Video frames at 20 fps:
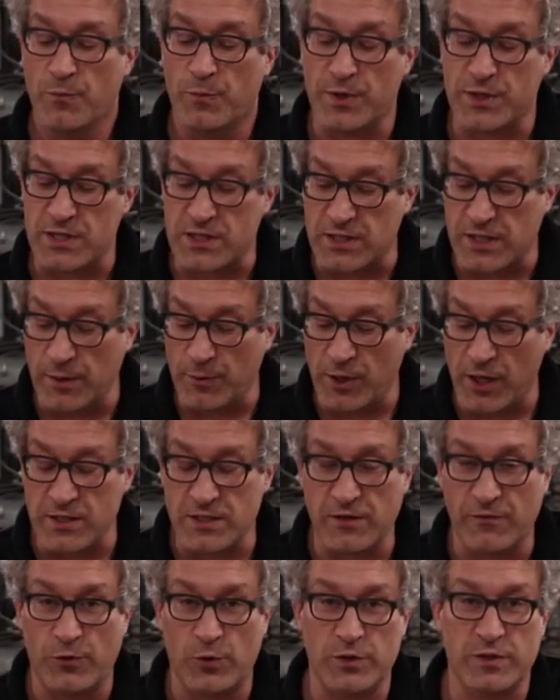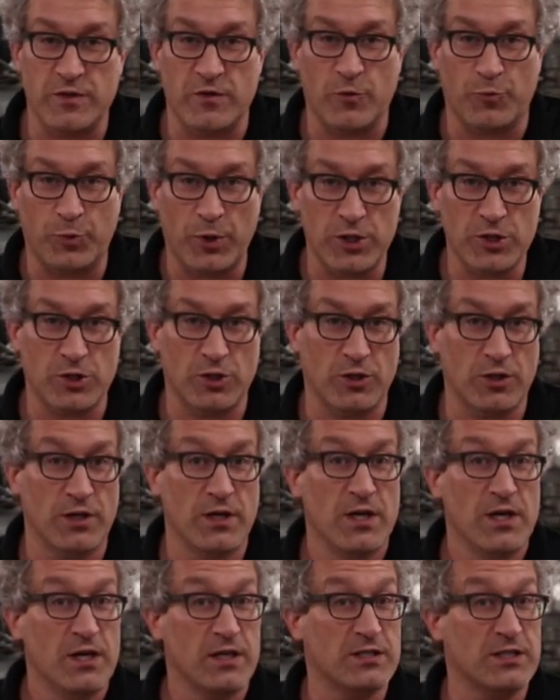But the stabilizing force of the pressure
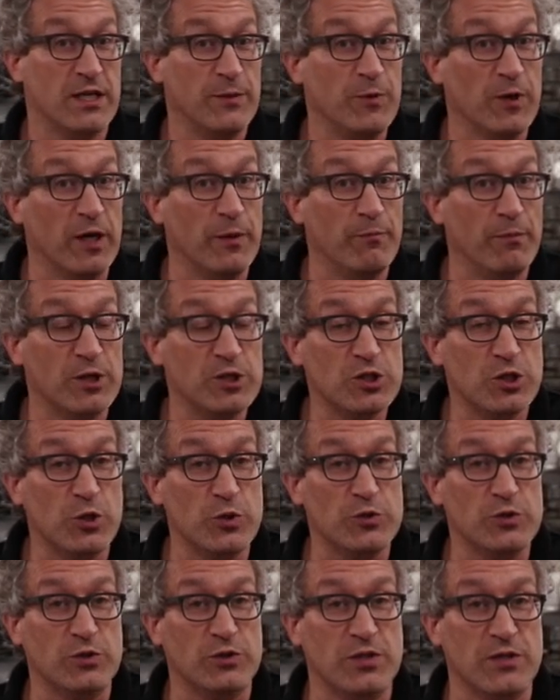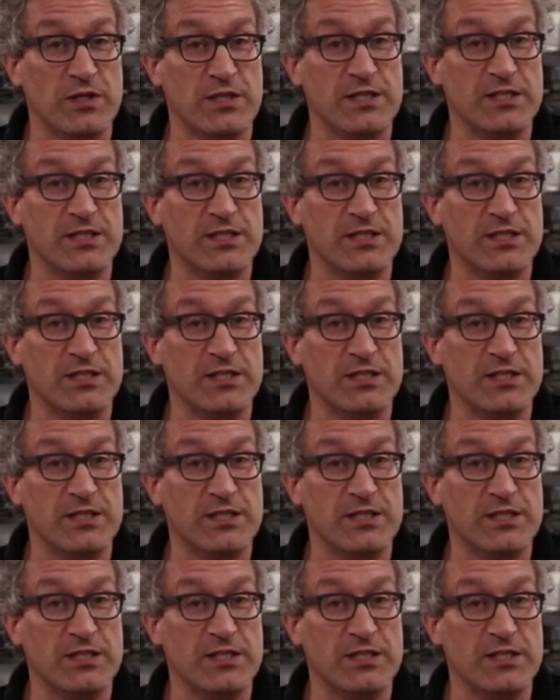is keeping it much closer to the